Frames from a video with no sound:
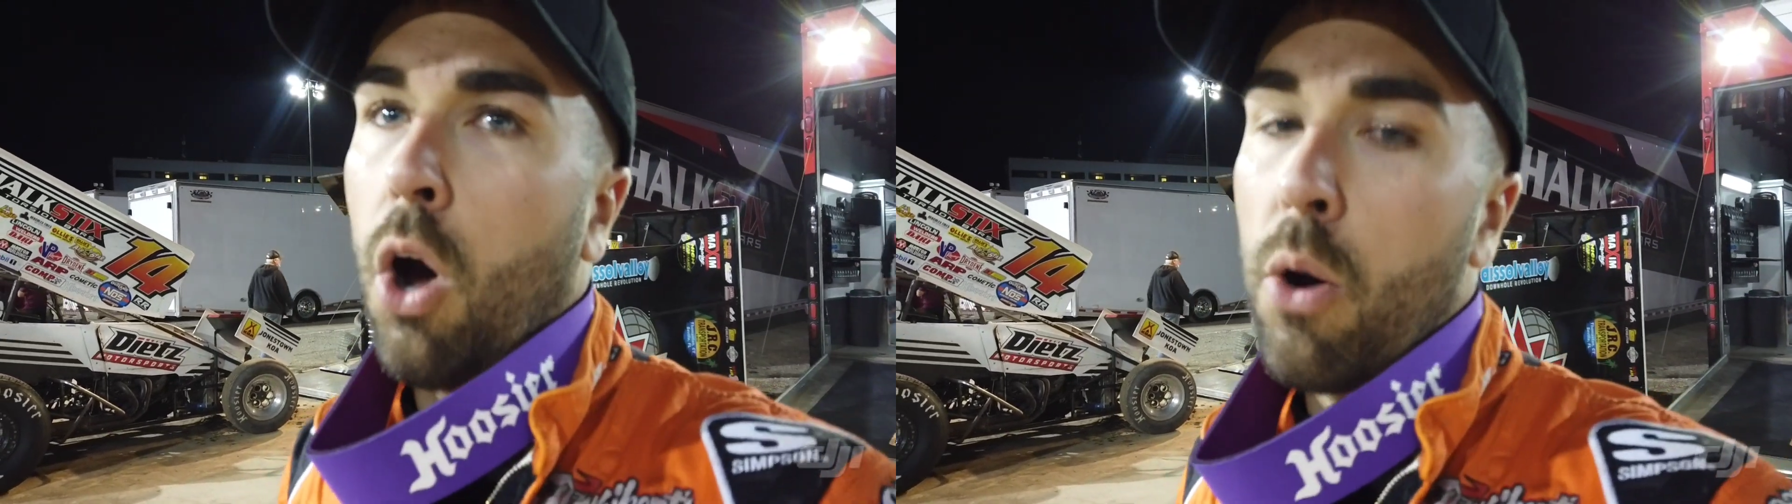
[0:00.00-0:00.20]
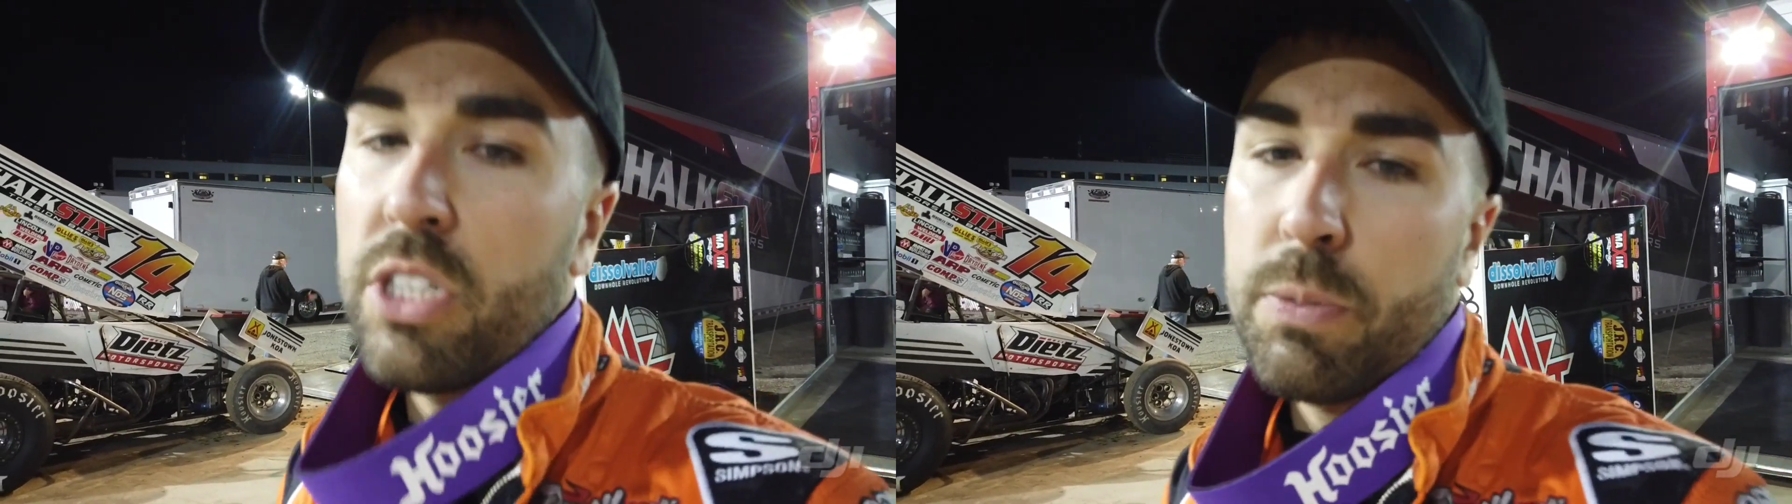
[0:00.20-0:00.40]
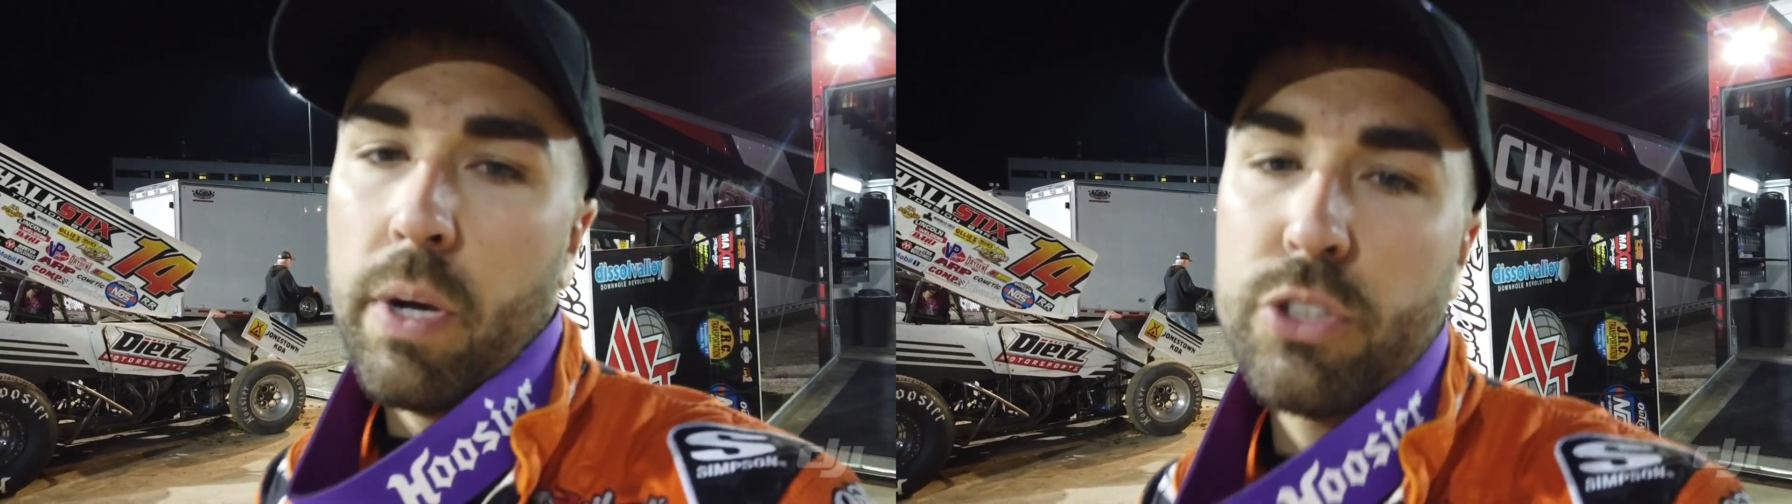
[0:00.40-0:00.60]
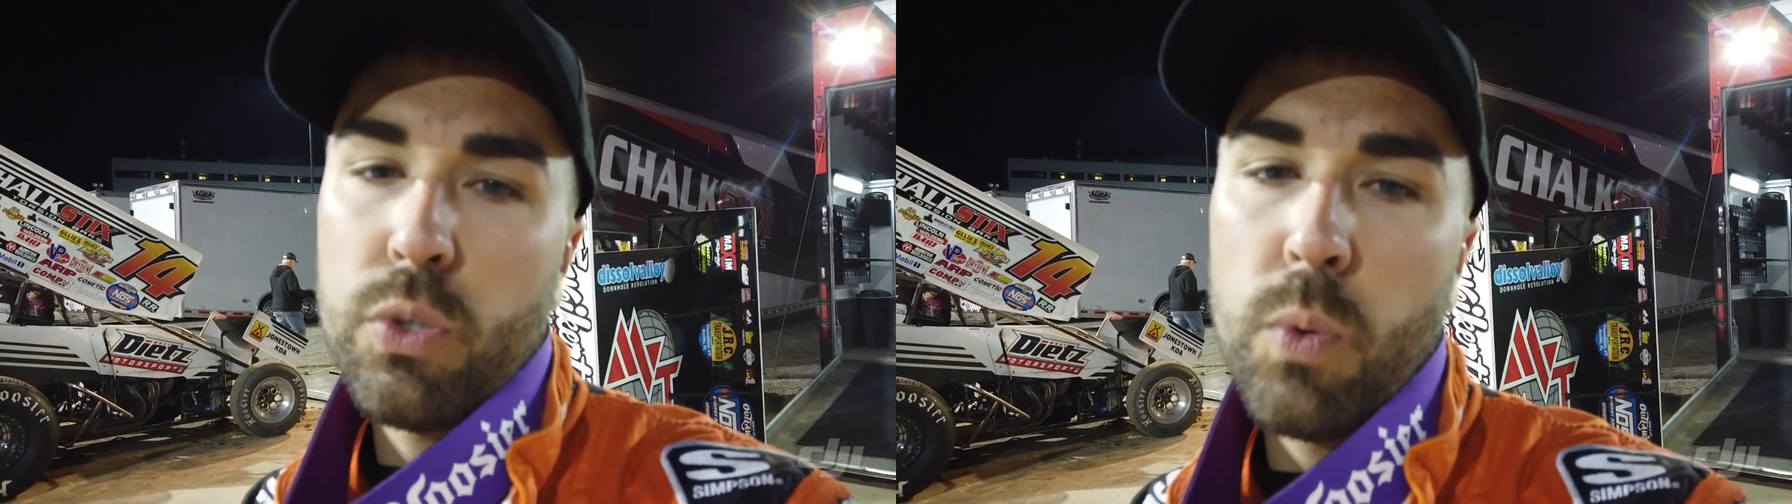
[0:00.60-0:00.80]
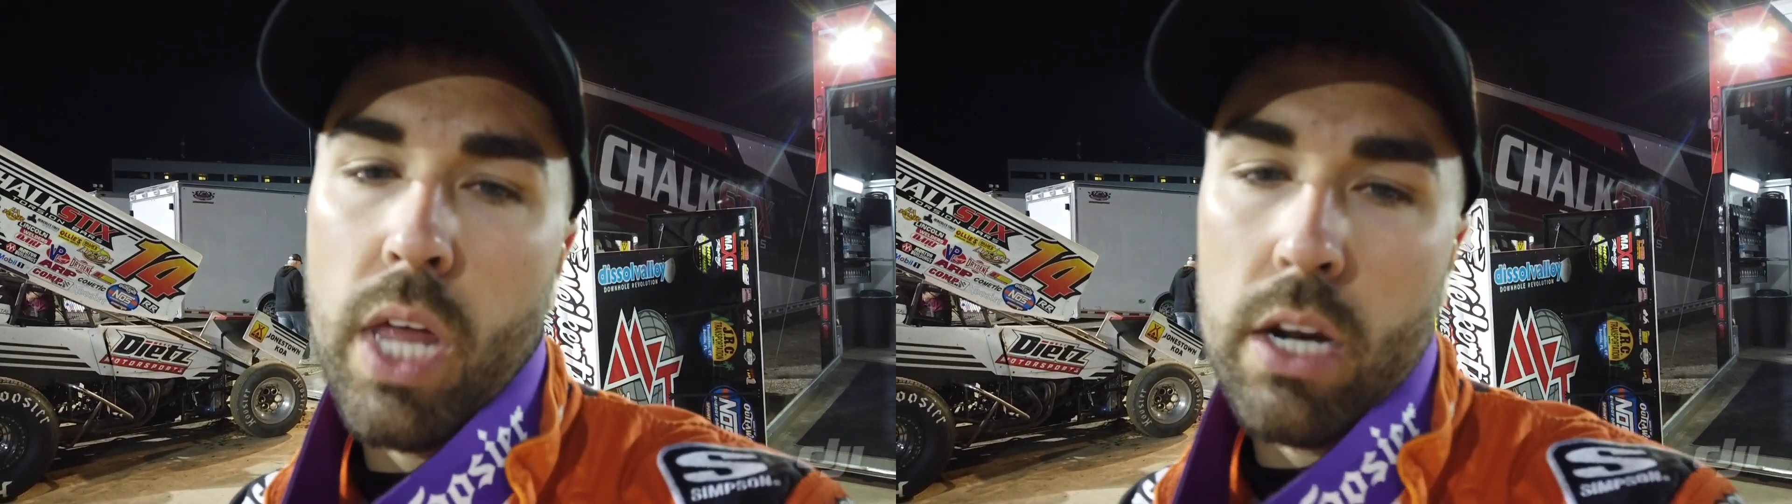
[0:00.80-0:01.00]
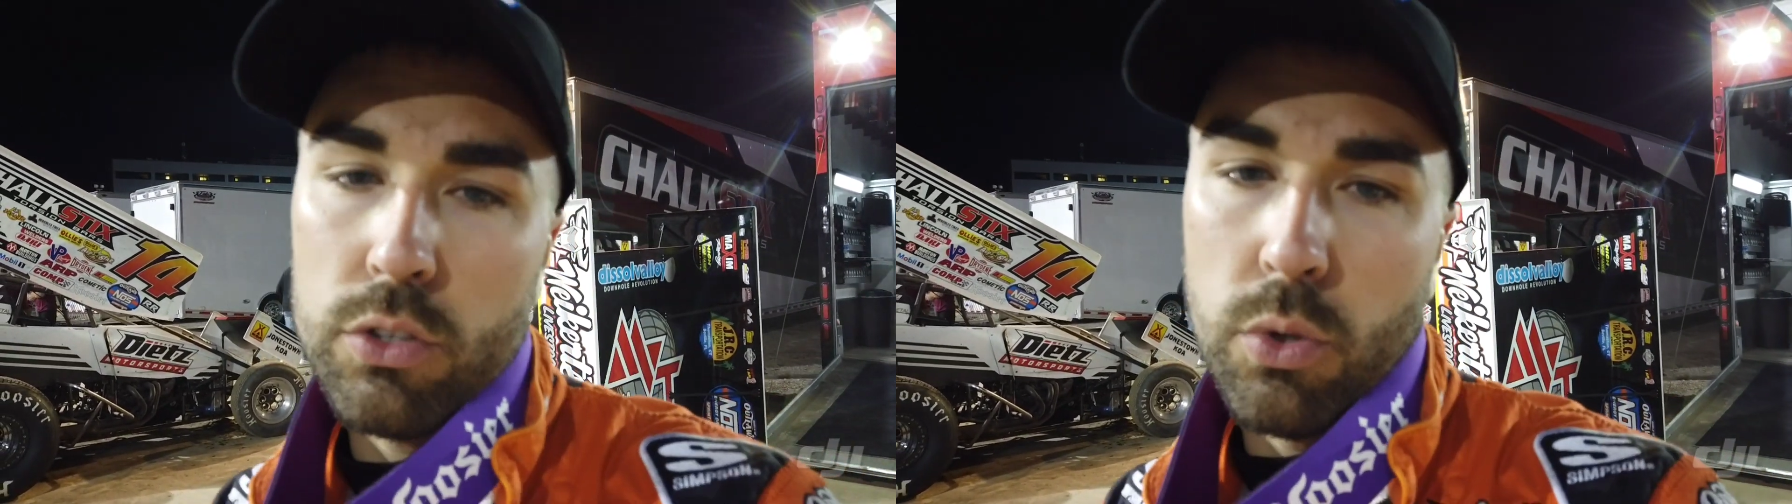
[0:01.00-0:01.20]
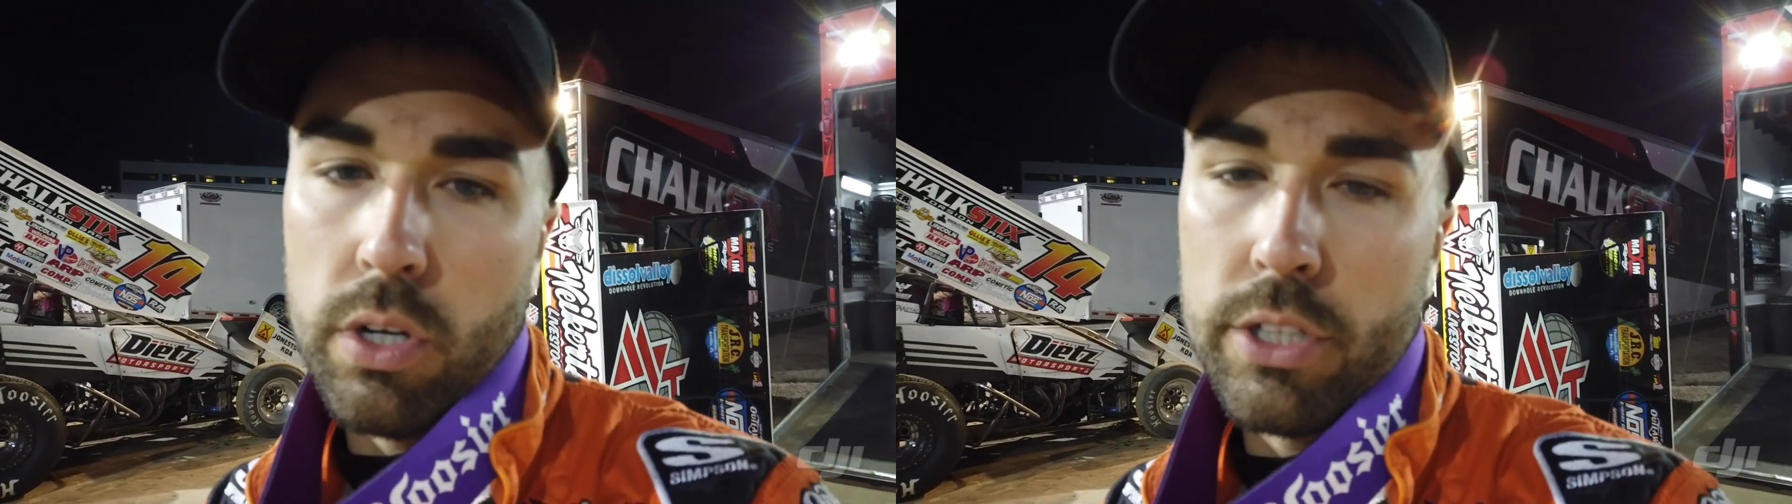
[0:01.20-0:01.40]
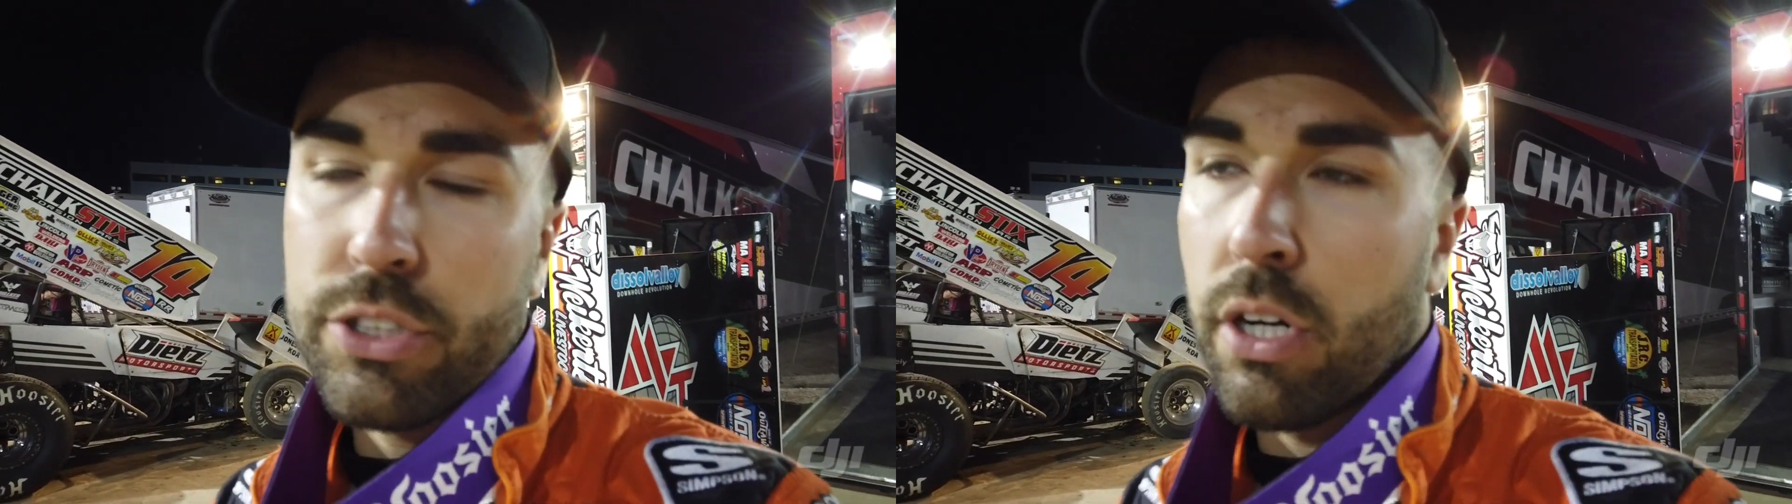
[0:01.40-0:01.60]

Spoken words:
always special to win at Eldora.